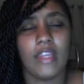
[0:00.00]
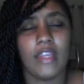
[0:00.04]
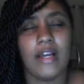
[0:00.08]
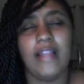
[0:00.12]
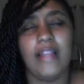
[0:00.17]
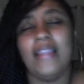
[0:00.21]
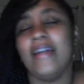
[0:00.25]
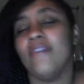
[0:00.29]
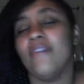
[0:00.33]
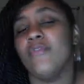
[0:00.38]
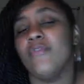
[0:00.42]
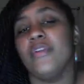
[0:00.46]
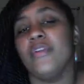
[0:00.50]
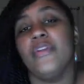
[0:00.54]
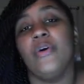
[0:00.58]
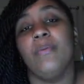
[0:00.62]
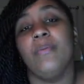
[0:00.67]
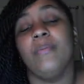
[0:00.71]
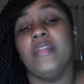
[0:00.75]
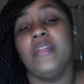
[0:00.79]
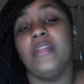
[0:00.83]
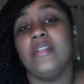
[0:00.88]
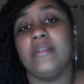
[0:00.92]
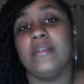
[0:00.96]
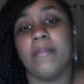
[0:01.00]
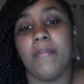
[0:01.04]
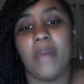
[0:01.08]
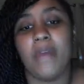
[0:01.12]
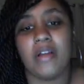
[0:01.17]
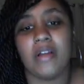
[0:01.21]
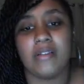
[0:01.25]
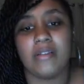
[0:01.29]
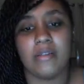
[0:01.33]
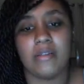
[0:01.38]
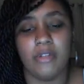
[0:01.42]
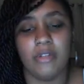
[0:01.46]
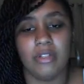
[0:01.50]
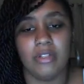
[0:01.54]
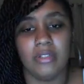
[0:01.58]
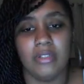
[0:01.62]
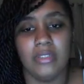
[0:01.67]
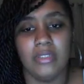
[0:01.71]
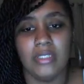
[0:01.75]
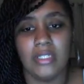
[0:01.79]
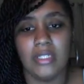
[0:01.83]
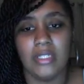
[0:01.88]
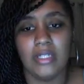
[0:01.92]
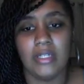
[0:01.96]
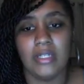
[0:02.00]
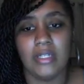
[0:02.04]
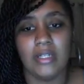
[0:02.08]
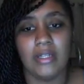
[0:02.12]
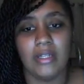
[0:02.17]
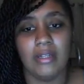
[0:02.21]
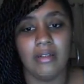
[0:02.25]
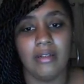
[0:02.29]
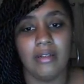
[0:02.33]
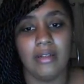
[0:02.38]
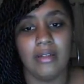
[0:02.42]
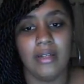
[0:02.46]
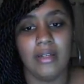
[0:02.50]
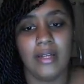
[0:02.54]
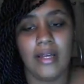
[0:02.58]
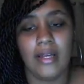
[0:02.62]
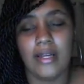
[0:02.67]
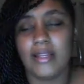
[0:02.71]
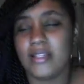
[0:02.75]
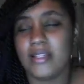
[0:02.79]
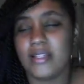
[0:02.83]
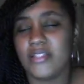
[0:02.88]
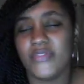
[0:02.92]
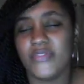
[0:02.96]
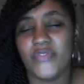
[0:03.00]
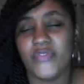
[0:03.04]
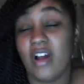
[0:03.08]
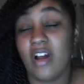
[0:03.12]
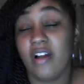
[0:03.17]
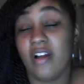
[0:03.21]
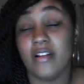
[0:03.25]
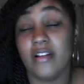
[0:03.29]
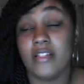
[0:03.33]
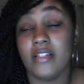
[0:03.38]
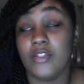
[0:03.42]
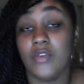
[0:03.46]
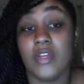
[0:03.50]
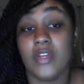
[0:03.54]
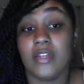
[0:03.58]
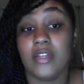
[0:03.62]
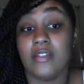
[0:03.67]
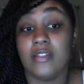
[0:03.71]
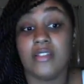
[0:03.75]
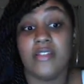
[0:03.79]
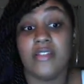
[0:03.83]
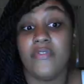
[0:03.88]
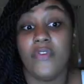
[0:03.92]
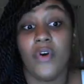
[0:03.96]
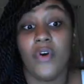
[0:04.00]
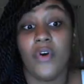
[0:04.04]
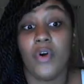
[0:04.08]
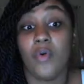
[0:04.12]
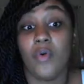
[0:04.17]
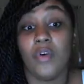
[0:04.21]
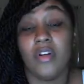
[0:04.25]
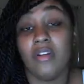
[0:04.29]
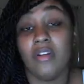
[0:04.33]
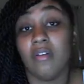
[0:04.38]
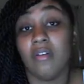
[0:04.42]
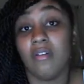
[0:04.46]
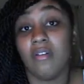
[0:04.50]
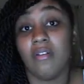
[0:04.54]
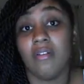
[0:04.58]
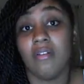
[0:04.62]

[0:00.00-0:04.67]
A life without me is impossible, and as far as you can see forward,